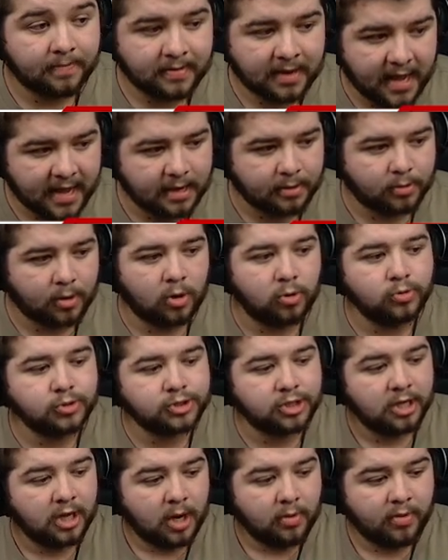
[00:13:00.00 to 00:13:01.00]
player
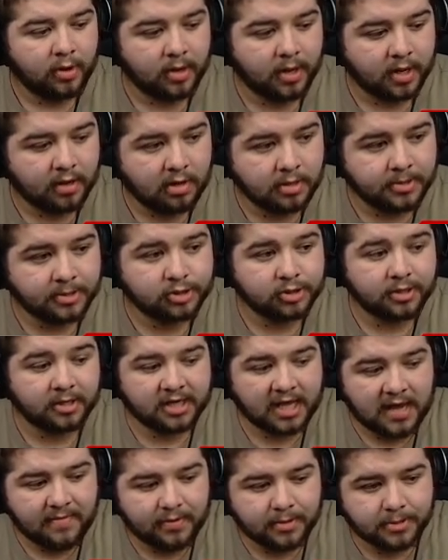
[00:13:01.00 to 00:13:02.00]
roles, we're going to go over to the
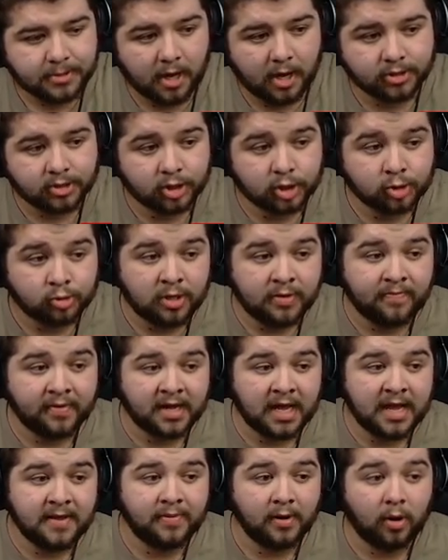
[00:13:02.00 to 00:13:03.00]
keeper first, the sweeper
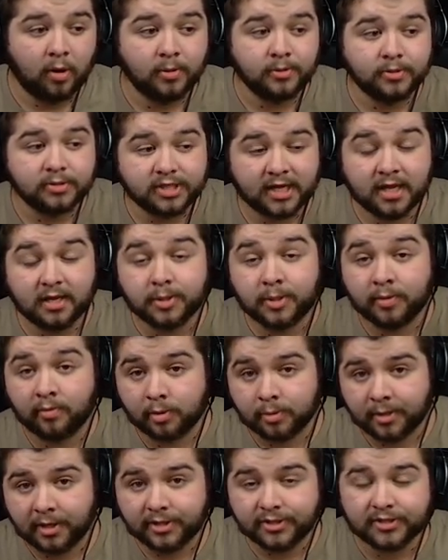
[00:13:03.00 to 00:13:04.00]
keeper on take fewer
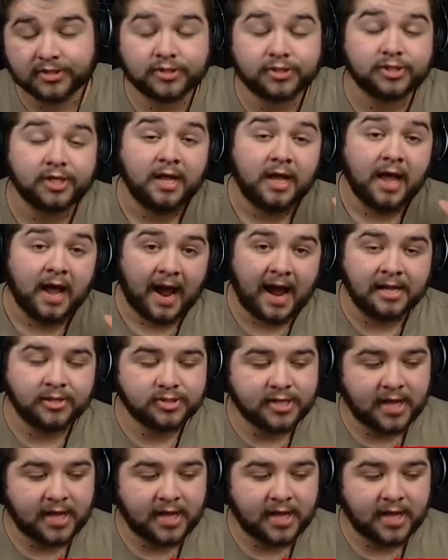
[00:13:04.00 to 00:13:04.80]
risks and